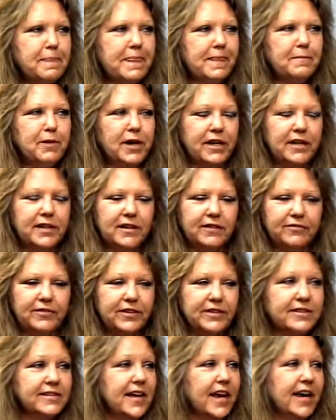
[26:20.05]
but if
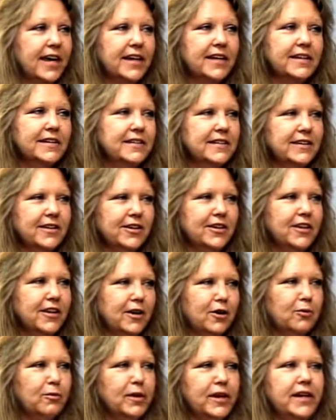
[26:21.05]
you say it, you know, they
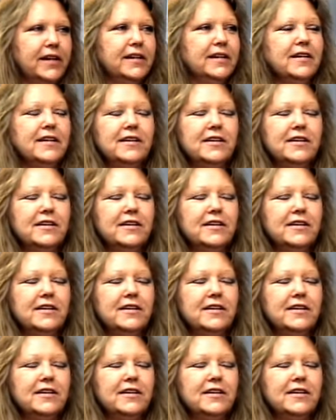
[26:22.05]
don't want it.